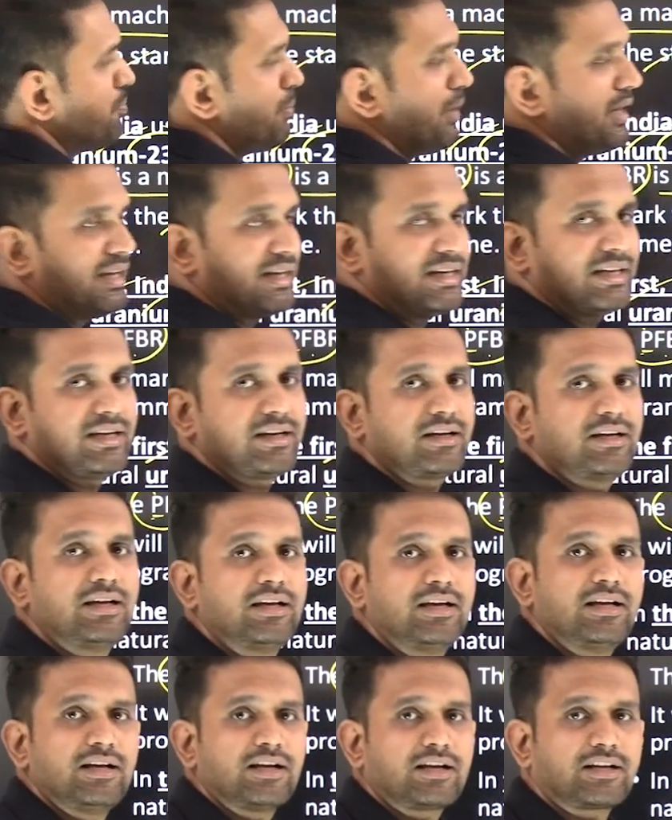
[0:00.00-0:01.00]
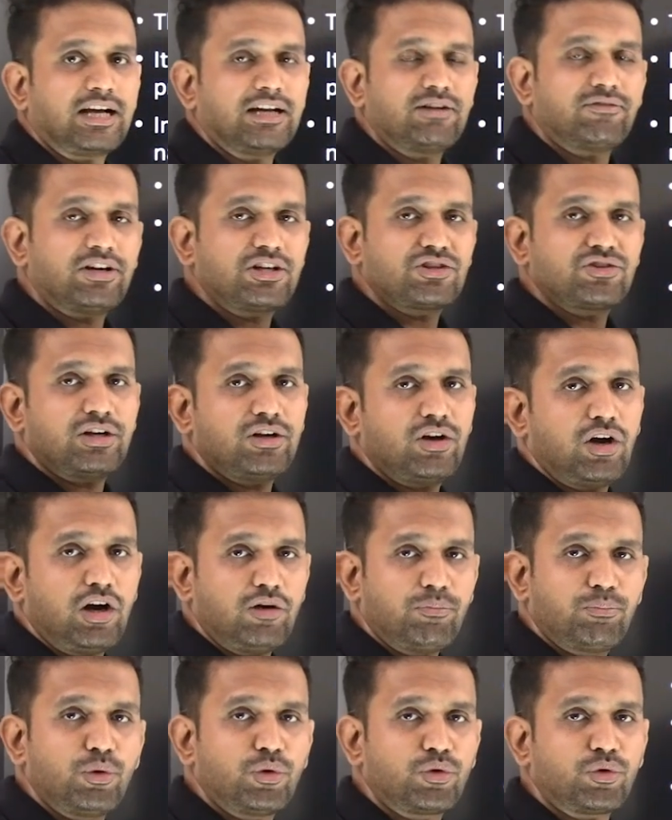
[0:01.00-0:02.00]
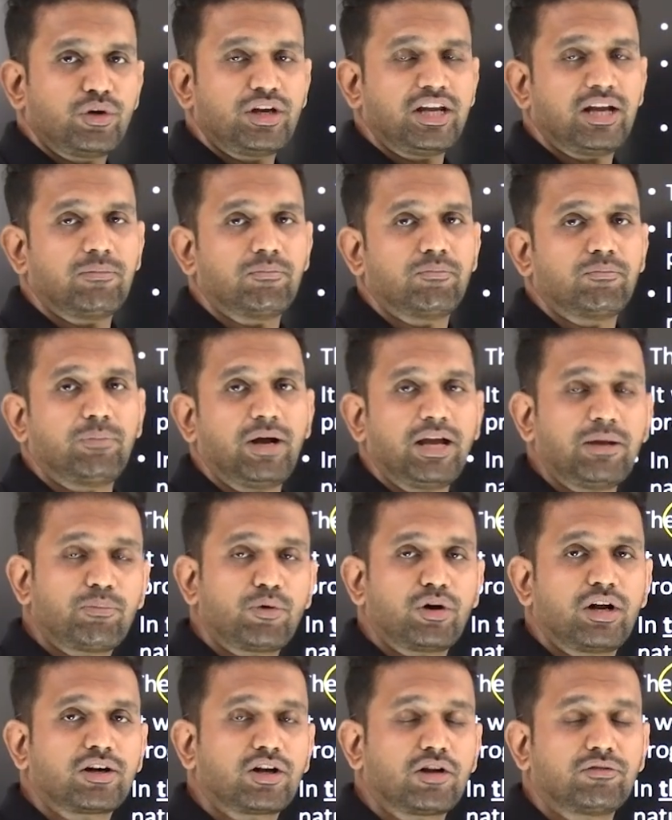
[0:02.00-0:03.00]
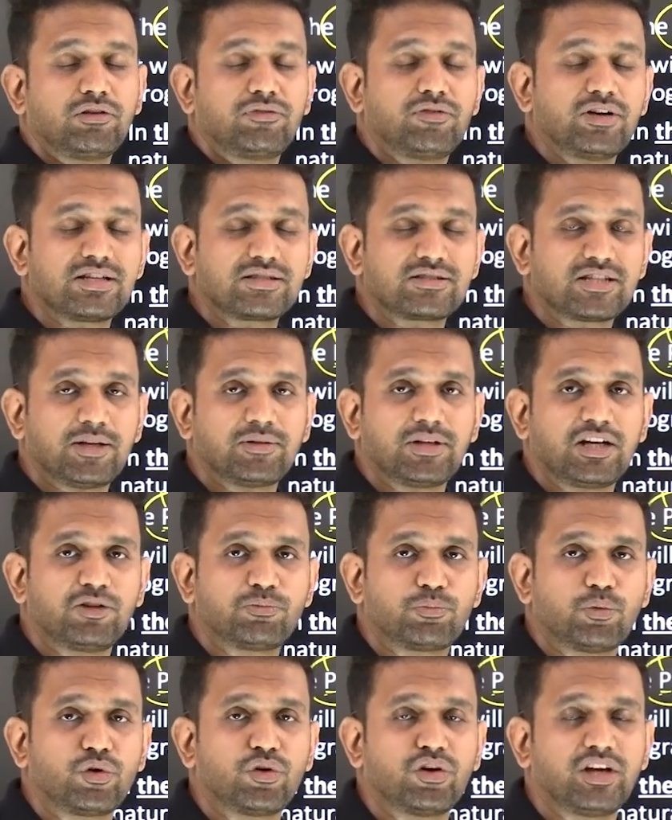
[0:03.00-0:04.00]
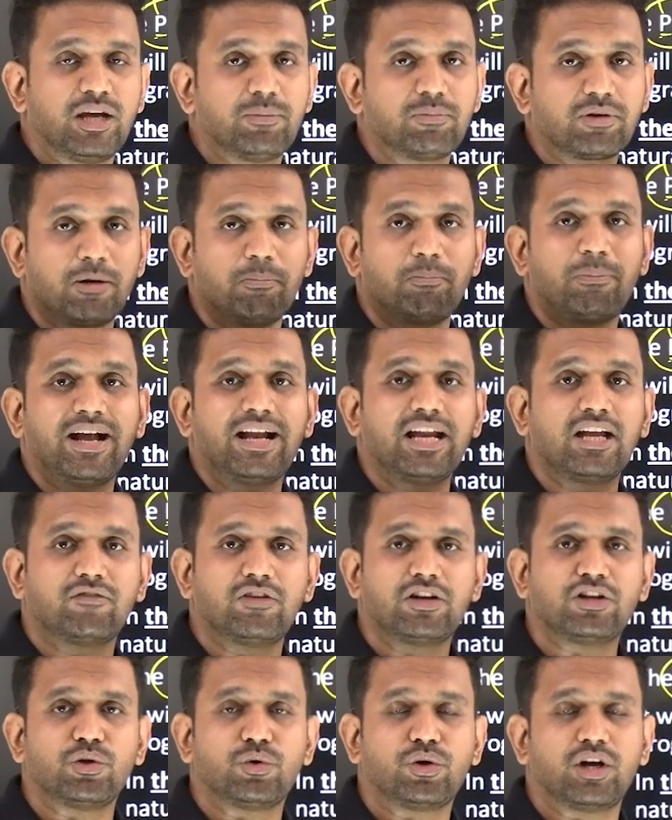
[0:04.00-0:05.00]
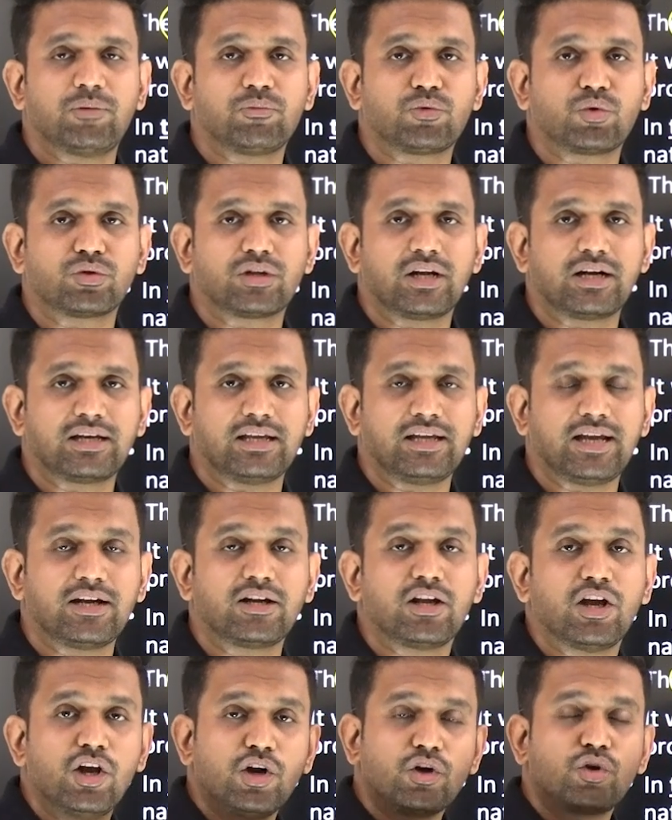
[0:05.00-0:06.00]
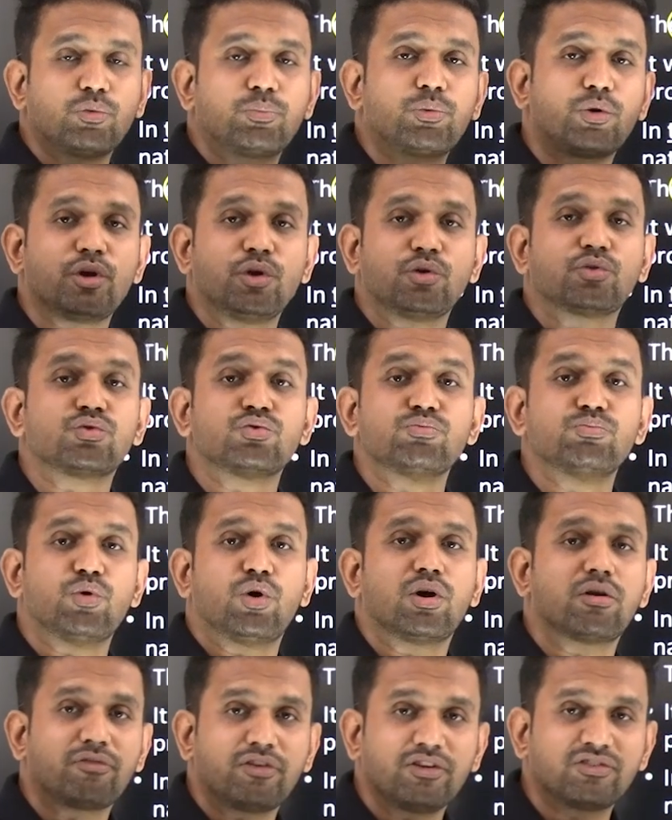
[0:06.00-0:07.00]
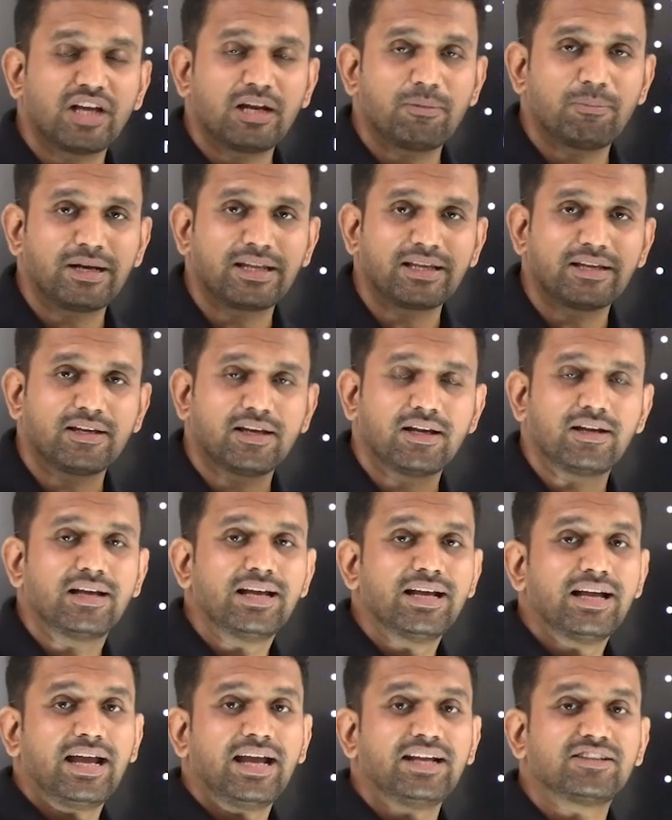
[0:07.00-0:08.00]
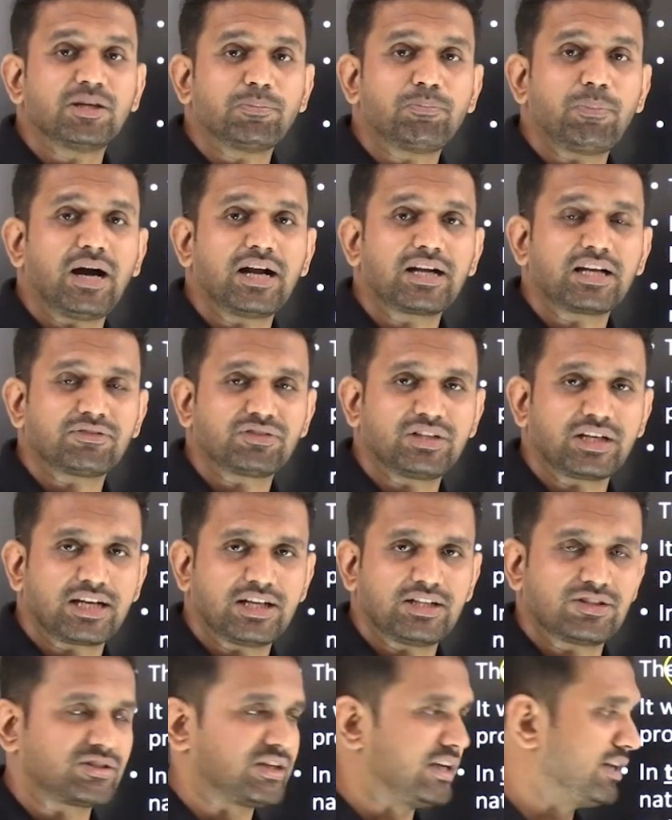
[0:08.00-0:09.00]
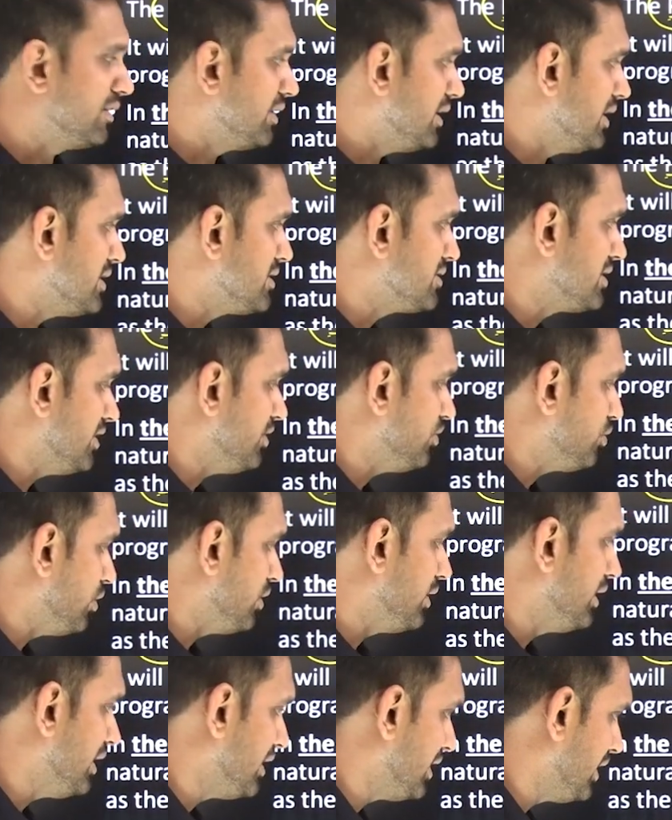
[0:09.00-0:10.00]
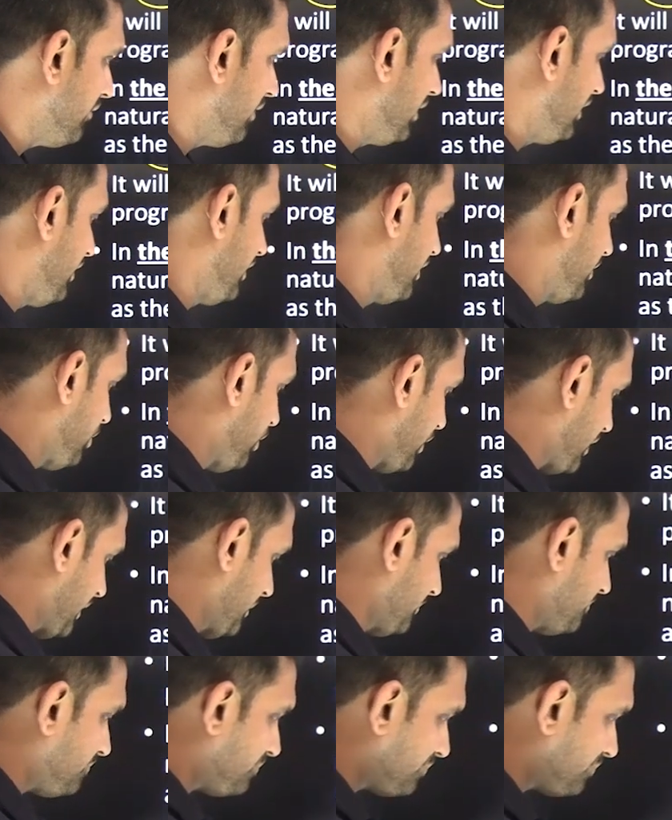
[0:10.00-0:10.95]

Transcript: particular conversion of plutonium byproduct of the first stage, that is plutonium combining with uranium-238 to produce more fissile material, is a part of second stage. Third stage is already given here. Okay.